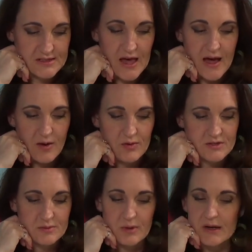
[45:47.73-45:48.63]
the
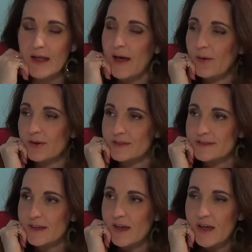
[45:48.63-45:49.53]
hours upon hours